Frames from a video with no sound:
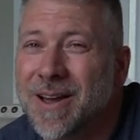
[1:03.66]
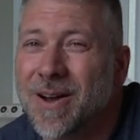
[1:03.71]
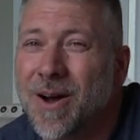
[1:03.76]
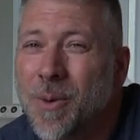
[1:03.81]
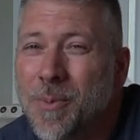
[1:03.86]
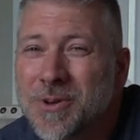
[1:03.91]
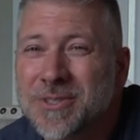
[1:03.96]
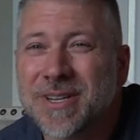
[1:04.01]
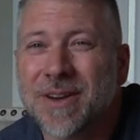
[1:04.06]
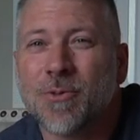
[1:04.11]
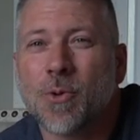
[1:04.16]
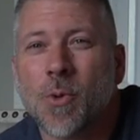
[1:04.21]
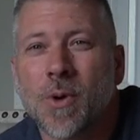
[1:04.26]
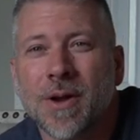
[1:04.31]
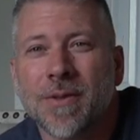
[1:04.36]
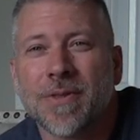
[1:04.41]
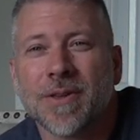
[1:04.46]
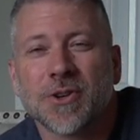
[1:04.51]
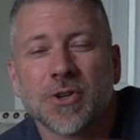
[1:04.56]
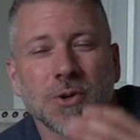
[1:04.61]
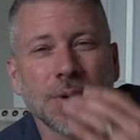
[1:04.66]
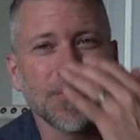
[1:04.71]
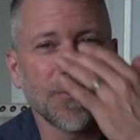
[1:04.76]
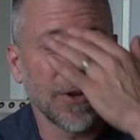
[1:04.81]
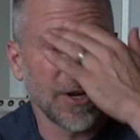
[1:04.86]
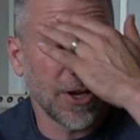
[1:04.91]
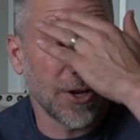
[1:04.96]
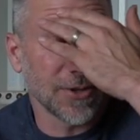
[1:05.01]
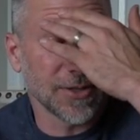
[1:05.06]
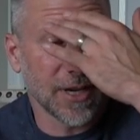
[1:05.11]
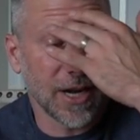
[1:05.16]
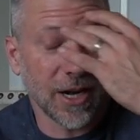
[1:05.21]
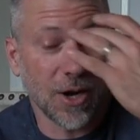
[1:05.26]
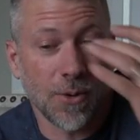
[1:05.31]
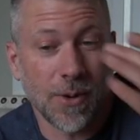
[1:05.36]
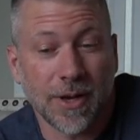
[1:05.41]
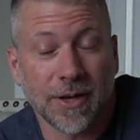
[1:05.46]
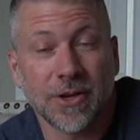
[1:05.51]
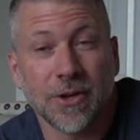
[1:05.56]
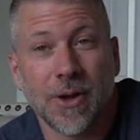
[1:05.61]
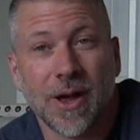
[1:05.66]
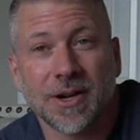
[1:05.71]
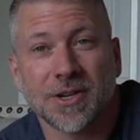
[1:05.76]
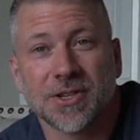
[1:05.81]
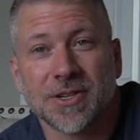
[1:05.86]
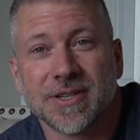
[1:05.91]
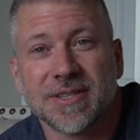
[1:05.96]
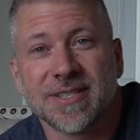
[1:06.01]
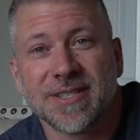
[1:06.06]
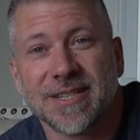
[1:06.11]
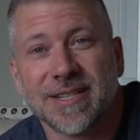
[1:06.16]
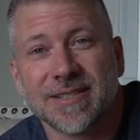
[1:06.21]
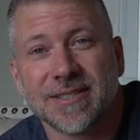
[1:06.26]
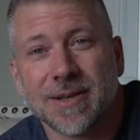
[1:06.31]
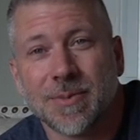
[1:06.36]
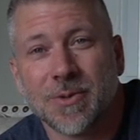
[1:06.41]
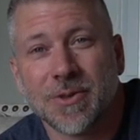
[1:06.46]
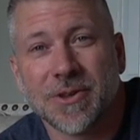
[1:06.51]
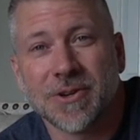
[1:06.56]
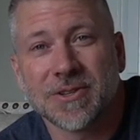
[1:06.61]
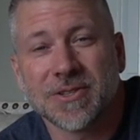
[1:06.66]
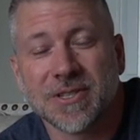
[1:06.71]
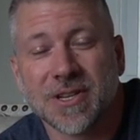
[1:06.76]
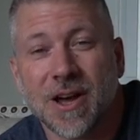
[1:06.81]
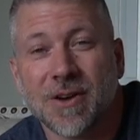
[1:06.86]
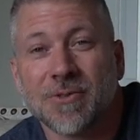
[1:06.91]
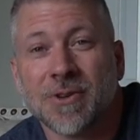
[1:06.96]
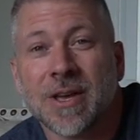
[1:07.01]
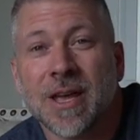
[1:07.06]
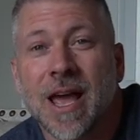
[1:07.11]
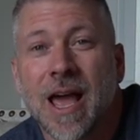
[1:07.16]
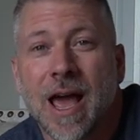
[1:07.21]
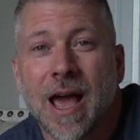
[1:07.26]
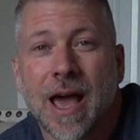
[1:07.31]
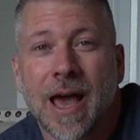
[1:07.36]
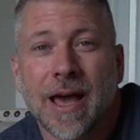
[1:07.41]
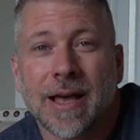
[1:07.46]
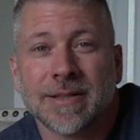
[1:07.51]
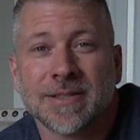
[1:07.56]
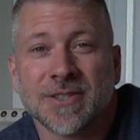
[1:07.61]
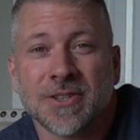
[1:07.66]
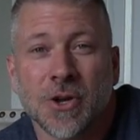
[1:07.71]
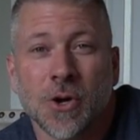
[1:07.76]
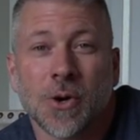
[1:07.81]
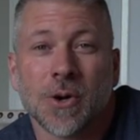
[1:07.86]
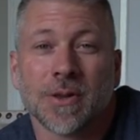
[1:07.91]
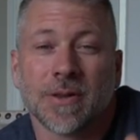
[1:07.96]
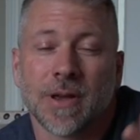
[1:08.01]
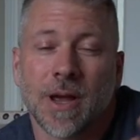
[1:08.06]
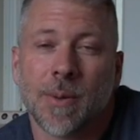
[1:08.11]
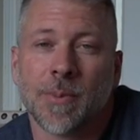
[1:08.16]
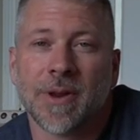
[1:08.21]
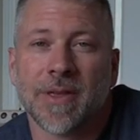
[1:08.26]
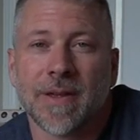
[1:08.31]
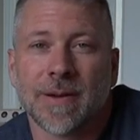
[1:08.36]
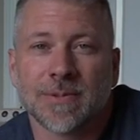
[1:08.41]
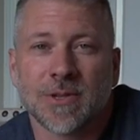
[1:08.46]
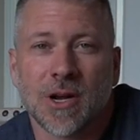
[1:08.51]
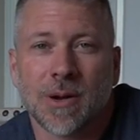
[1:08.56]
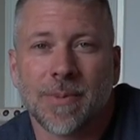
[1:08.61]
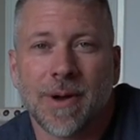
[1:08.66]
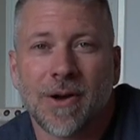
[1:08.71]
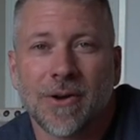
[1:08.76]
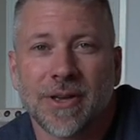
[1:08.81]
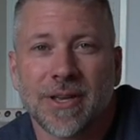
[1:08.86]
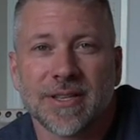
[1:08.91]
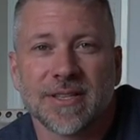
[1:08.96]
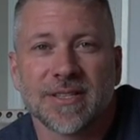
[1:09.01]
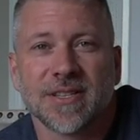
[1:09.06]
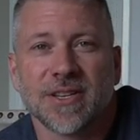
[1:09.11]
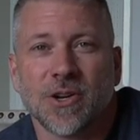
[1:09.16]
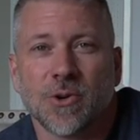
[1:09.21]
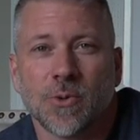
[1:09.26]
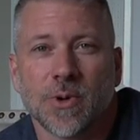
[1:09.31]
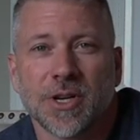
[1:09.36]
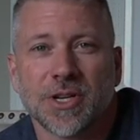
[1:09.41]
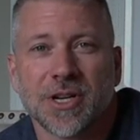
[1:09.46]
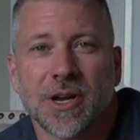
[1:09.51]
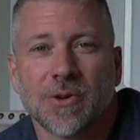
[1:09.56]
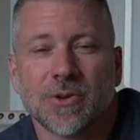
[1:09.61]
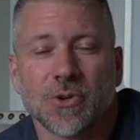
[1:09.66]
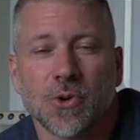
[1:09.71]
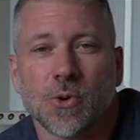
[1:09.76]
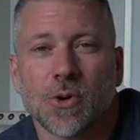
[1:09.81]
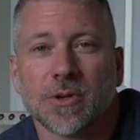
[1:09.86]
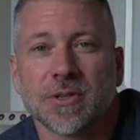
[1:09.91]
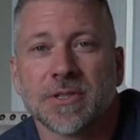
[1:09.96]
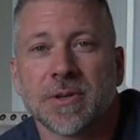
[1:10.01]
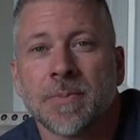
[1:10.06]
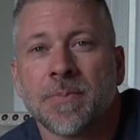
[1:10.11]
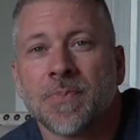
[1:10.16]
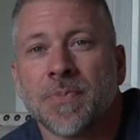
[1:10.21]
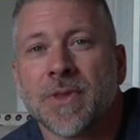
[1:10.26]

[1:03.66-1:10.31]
almost every one of the trip videos that I go on, you actually see some of their stuff. And so the company that I'm talking about is Cedar Ridge Outdoors.